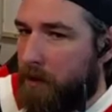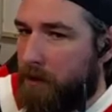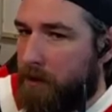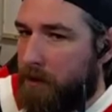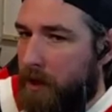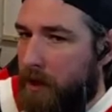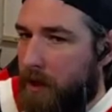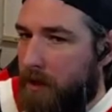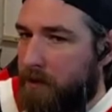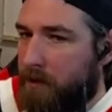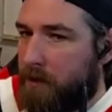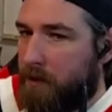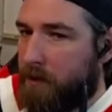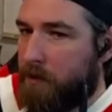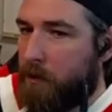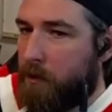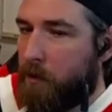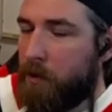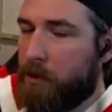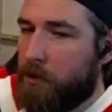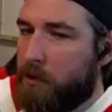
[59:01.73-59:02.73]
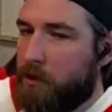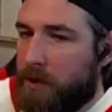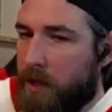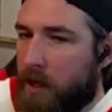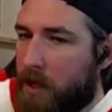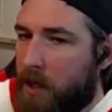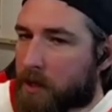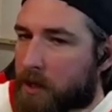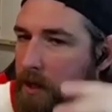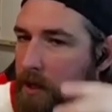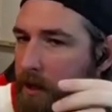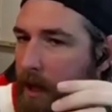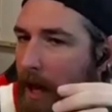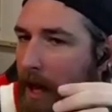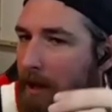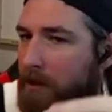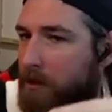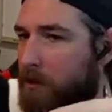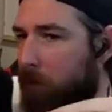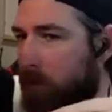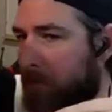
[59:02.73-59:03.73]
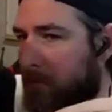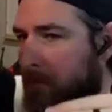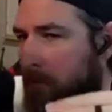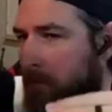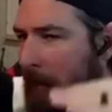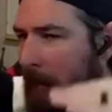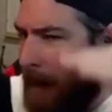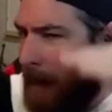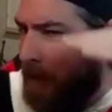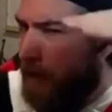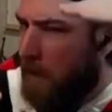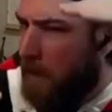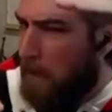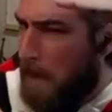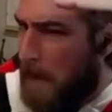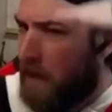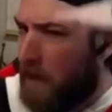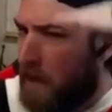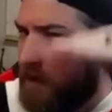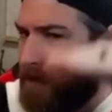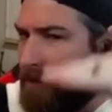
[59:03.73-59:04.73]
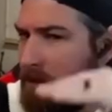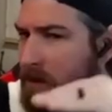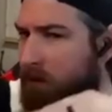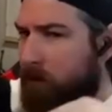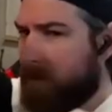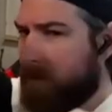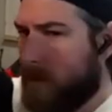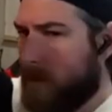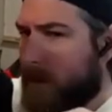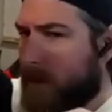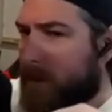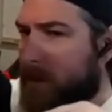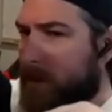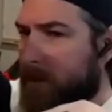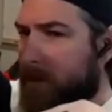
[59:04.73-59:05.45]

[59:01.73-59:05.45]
chassis. So would you mm-hmm. say that that sort of counterbalances like